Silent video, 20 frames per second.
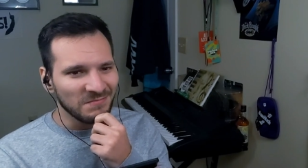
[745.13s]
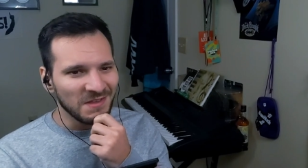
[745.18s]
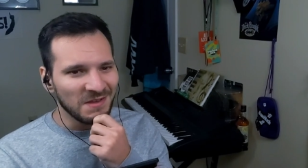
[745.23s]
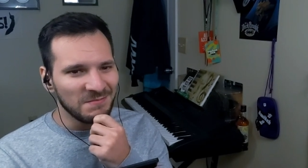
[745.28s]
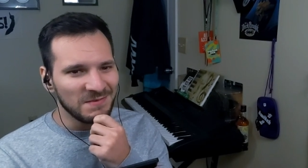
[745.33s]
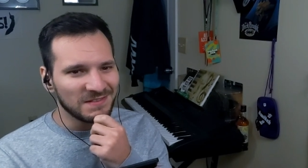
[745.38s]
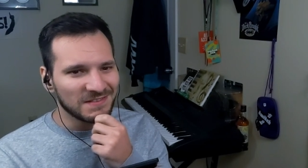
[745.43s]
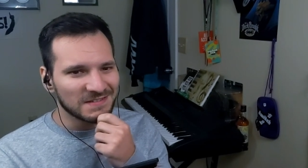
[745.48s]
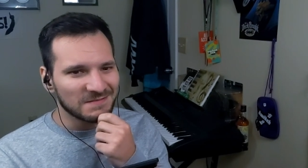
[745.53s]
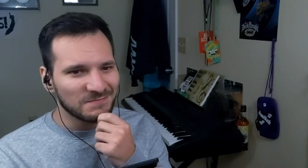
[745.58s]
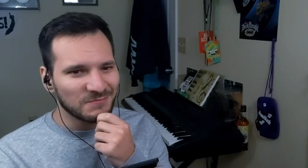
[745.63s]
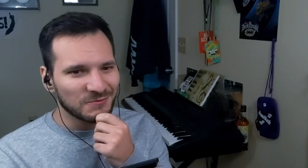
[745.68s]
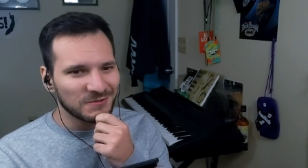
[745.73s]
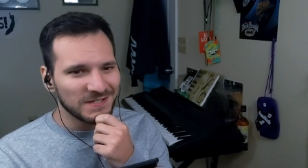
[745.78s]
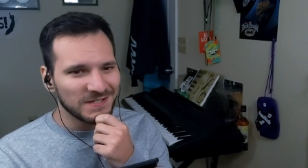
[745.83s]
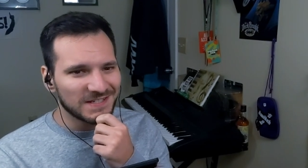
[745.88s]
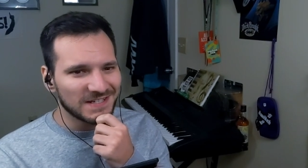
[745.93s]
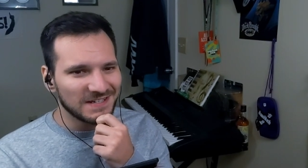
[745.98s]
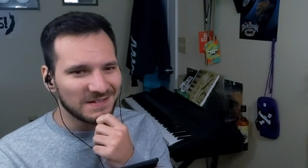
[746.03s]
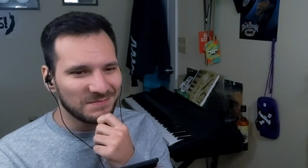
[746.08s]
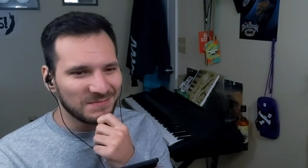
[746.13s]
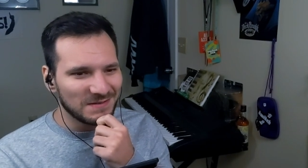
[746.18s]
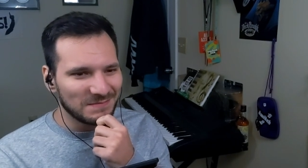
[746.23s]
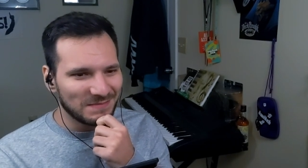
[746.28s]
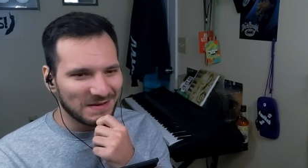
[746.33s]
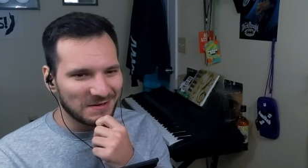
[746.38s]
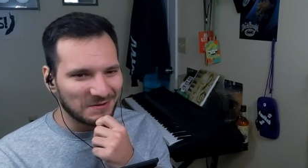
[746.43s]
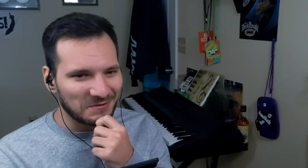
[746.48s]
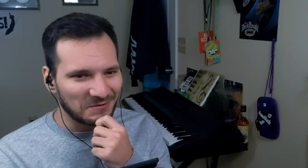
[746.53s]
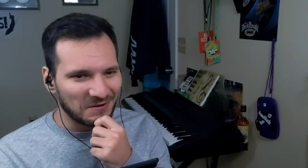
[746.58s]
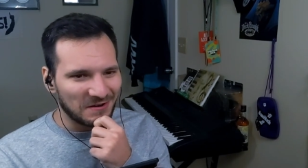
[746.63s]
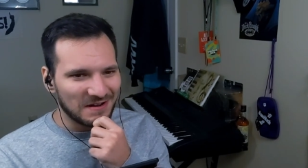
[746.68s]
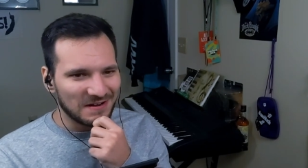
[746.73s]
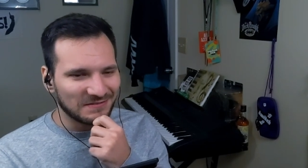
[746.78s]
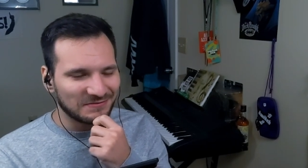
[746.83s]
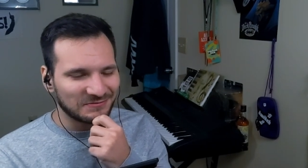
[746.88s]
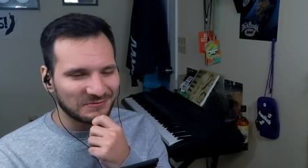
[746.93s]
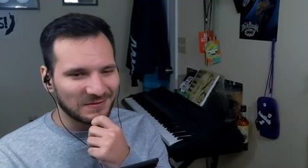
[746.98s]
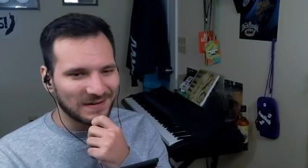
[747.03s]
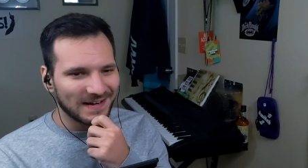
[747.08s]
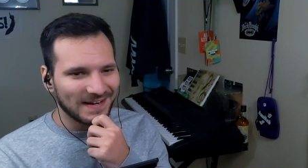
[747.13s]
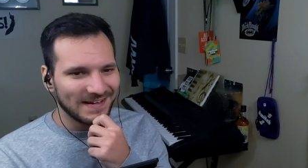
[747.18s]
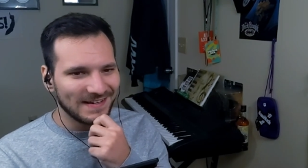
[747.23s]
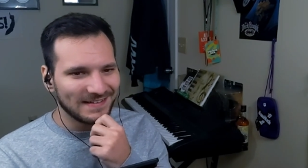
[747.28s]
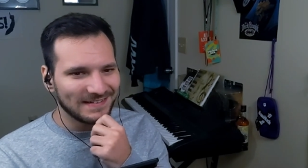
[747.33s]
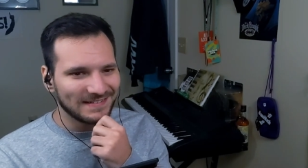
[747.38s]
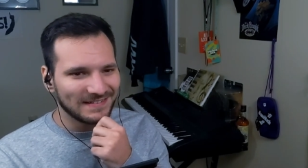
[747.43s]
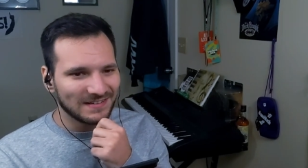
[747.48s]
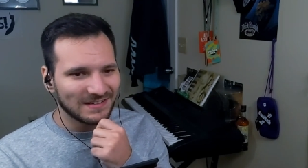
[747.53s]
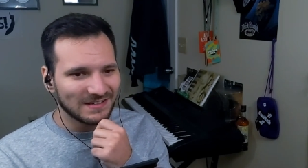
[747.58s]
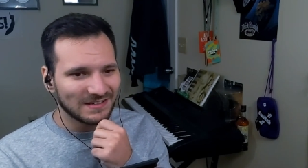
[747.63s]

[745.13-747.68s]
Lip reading: I mean, like, Morty's gonna be better off, right?